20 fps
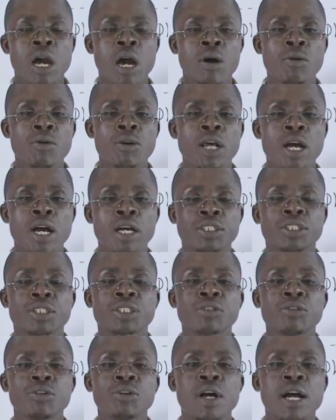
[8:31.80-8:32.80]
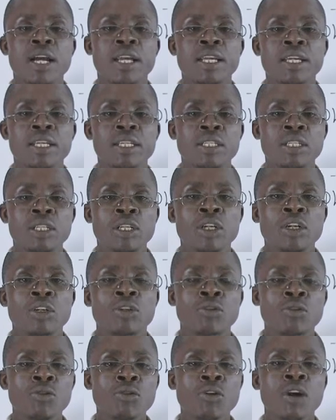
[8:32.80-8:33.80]
I will ask you again
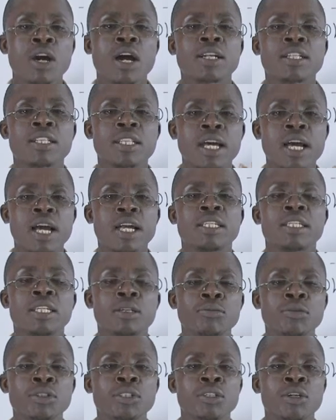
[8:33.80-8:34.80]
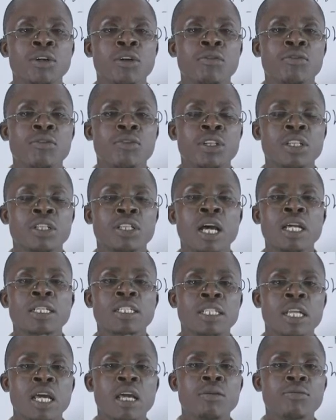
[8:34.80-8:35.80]
to look at the items for the
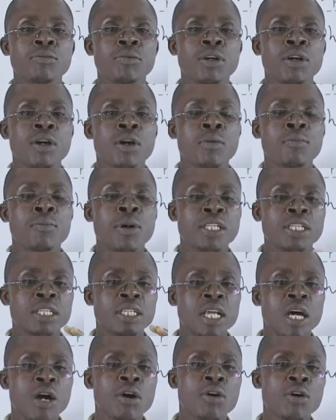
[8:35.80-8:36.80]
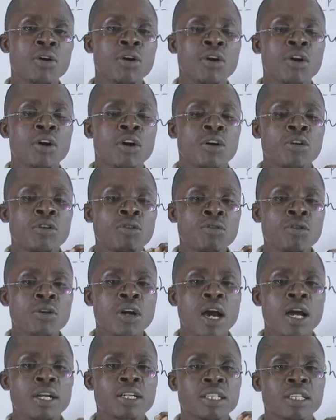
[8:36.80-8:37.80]
3rd time, but now
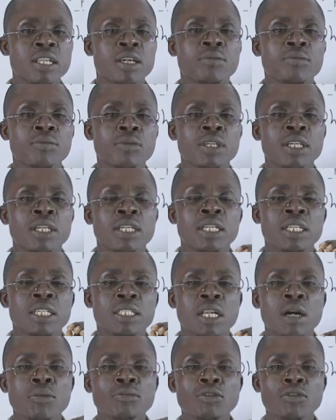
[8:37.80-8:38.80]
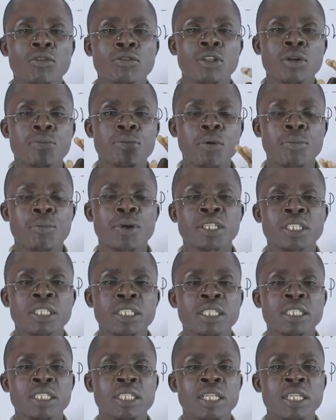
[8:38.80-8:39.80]
look at them in terms of the
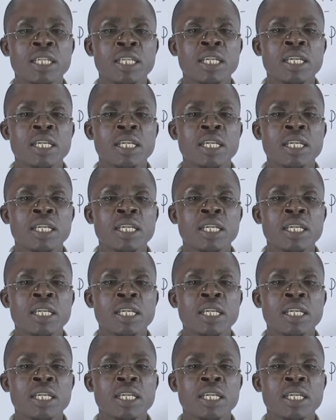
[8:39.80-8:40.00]
properties